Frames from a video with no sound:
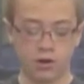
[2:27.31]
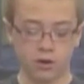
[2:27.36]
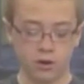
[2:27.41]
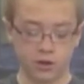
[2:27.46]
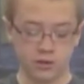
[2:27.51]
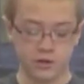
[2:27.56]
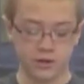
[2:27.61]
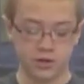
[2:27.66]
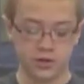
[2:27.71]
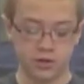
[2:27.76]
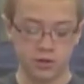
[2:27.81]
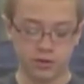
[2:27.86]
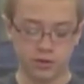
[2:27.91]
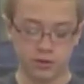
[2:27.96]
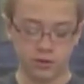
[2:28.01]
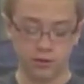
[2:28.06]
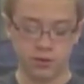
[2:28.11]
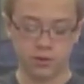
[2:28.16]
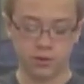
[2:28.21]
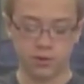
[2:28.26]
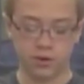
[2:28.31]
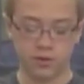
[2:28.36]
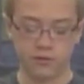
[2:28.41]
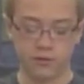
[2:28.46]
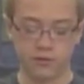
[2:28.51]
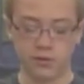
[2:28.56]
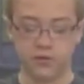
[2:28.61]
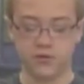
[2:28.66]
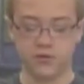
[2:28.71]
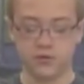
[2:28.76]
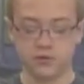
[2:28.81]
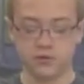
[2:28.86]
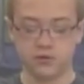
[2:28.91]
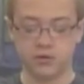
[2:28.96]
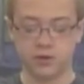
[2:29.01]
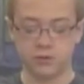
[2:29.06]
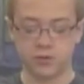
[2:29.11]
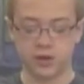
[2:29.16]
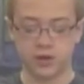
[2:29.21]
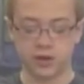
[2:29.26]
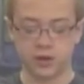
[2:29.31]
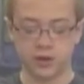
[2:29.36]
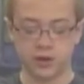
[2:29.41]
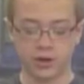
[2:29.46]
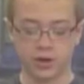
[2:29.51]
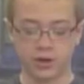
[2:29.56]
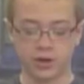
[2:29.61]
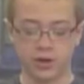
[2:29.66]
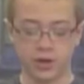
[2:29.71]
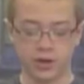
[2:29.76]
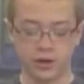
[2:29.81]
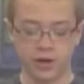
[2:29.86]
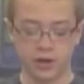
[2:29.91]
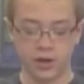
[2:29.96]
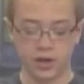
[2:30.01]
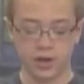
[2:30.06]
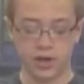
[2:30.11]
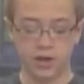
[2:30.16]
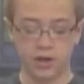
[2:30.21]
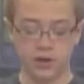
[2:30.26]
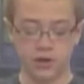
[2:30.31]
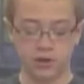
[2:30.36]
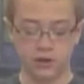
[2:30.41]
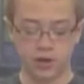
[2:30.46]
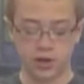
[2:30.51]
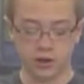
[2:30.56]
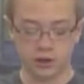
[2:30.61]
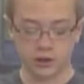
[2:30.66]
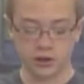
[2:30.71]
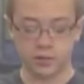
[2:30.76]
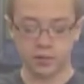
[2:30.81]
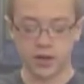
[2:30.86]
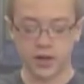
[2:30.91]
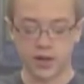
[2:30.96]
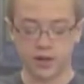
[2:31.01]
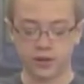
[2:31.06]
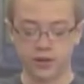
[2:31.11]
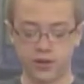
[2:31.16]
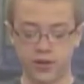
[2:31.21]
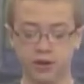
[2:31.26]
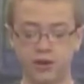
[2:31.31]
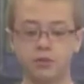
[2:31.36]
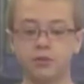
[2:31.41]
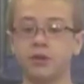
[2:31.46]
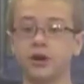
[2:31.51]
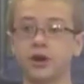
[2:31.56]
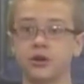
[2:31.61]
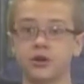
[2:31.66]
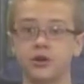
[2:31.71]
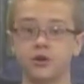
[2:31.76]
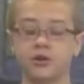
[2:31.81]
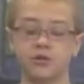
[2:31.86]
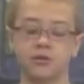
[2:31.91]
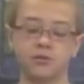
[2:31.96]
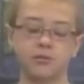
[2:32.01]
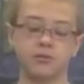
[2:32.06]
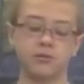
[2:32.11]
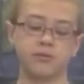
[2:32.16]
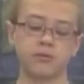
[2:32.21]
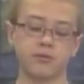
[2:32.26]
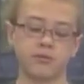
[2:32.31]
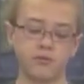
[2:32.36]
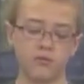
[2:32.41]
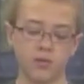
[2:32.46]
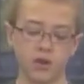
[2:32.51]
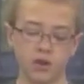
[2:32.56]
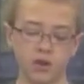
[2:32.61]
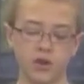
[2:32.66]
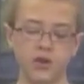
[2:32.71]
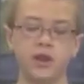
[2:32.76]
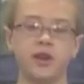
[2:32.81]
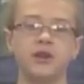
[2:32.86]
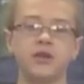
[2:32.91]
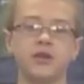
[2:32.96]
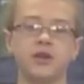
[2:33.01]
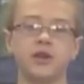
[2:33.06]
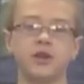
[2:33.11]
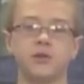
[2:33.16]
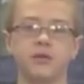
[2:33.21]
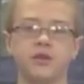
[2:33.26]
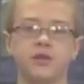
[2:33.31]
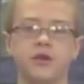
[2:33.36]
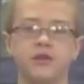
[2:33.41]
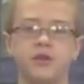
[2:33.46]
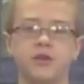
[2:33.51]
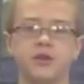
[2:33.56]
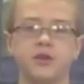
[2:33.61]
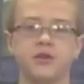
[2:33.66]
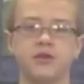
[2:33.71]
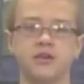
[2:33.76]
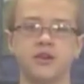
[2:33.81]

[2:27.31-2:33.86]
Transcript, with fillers: of June or the 24th of June, depending on your grade. Enjoy a look back at the year in pictures. Here's Nick with the rest of today's